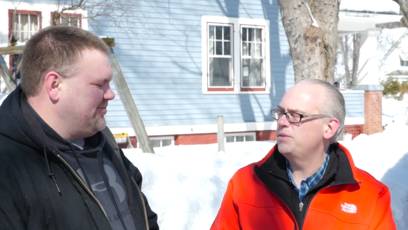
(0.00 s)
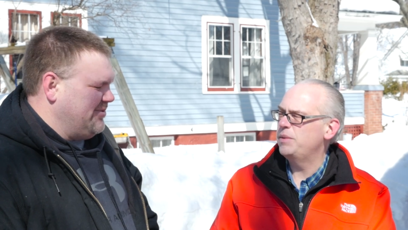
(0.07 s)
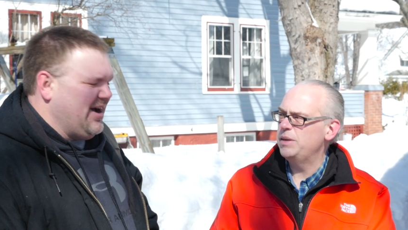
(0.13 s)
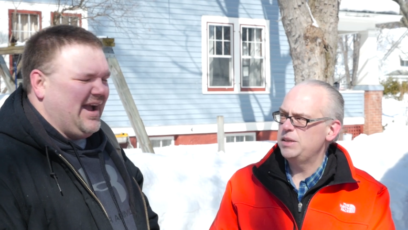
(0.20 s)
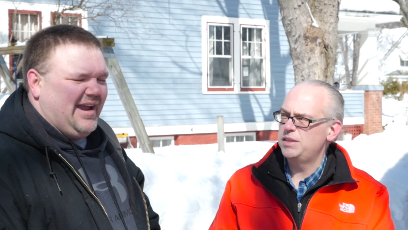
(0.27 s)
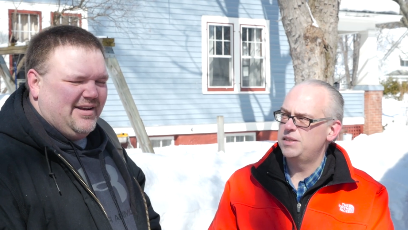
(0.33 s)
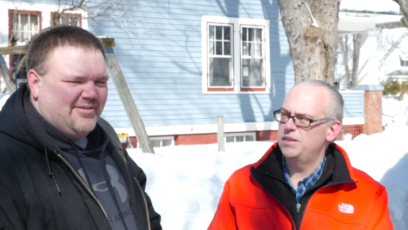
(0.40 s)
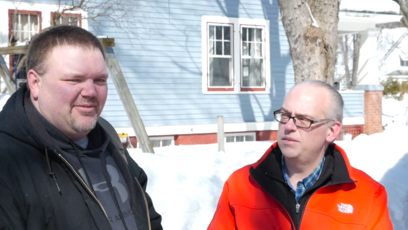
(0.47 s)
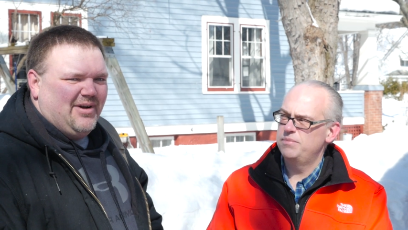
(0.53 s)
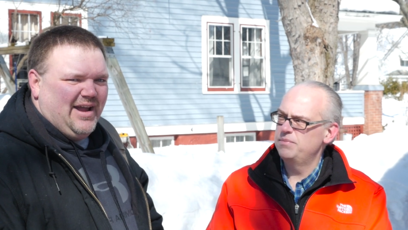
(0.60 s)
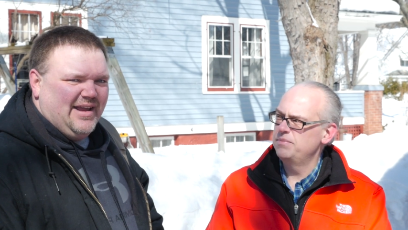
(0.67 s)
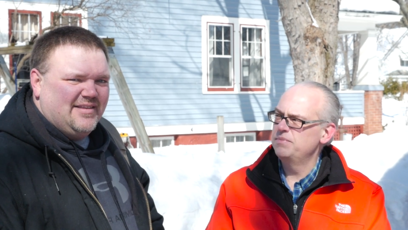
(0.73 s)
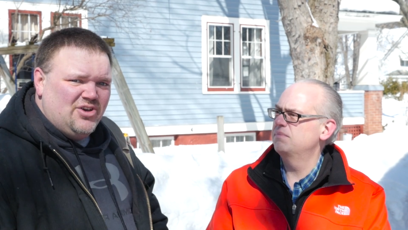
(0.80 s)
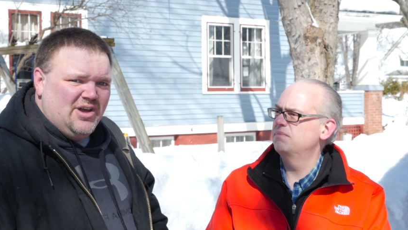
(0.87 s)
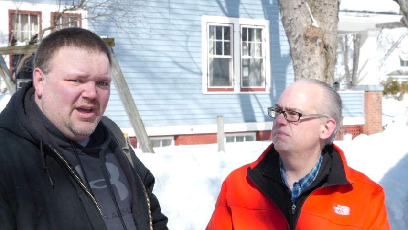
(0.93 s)
Speaker 1: So right,
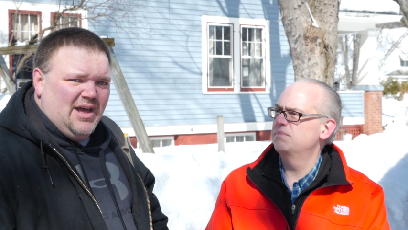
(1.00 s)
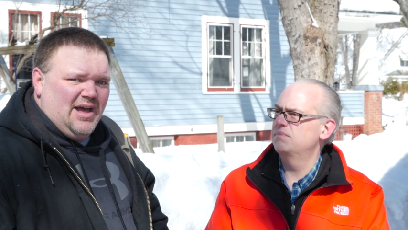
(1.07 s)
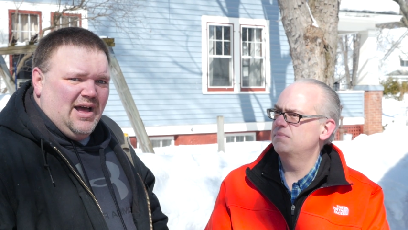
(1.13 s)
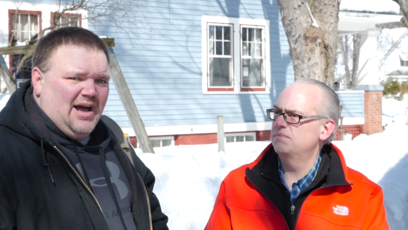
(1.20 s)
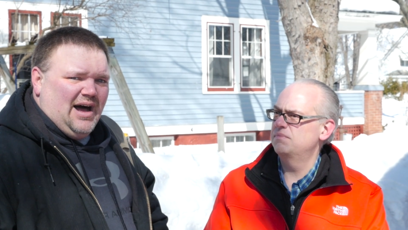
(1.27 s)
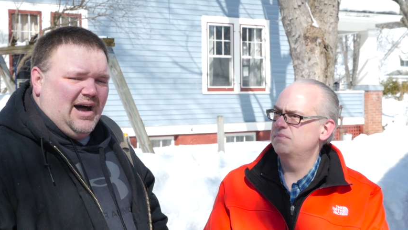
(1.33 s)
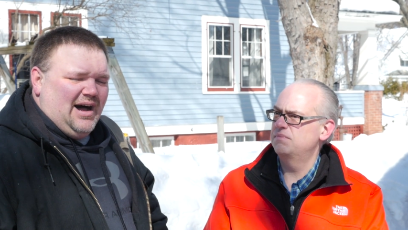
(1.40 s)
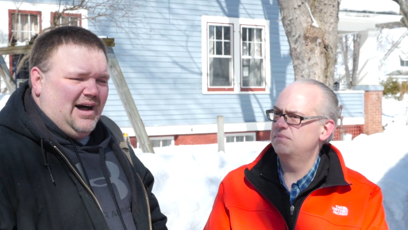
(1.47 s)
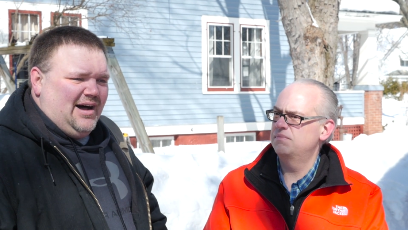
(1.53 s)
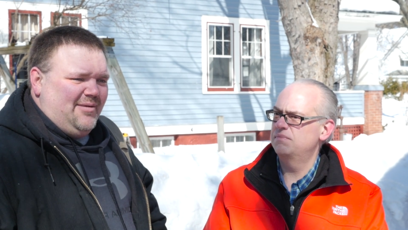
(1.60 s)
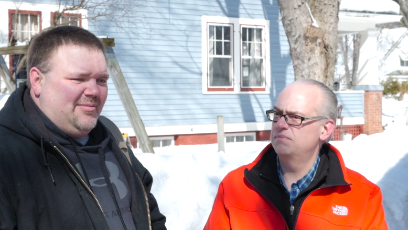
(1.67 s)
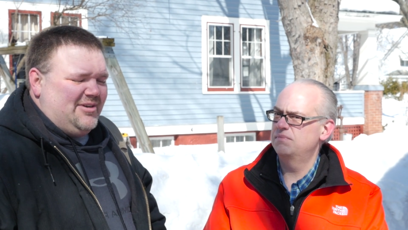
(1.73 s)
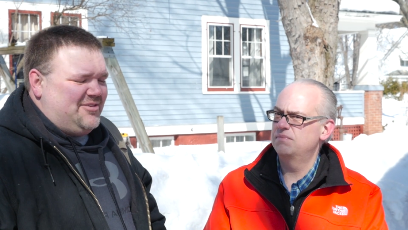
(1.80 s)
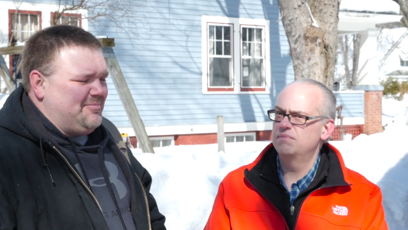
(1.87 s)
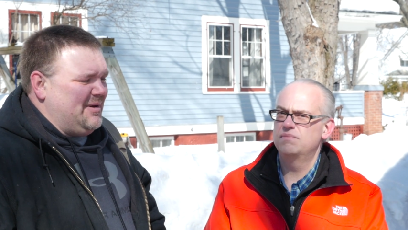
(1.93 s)
right.
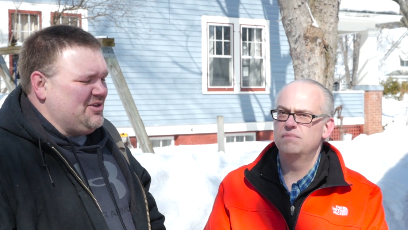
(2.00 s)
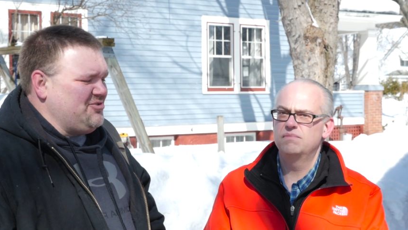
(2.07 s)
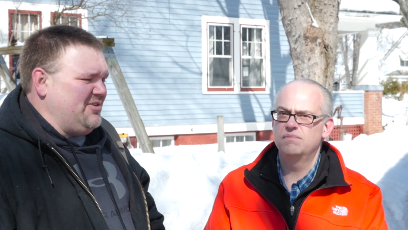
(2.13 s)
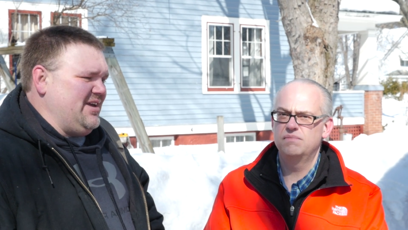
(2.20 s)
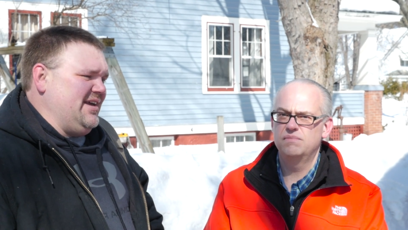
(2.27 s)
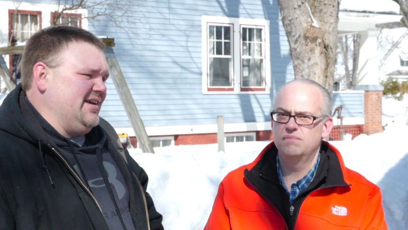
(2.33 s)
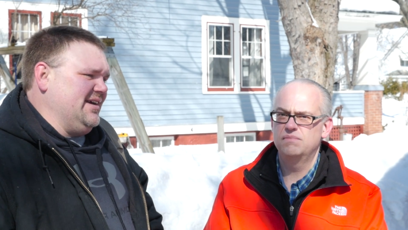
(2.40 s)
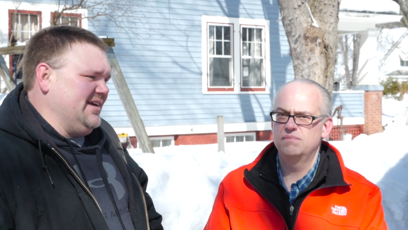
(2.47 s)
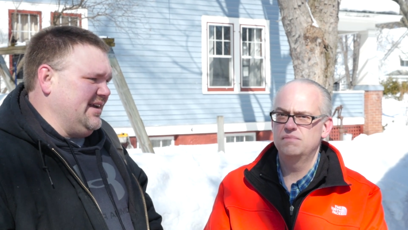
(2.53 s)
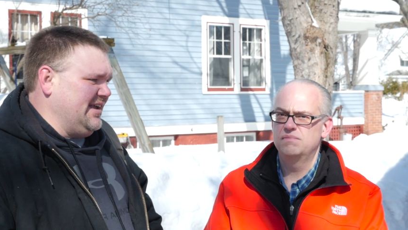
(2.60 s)
Especially,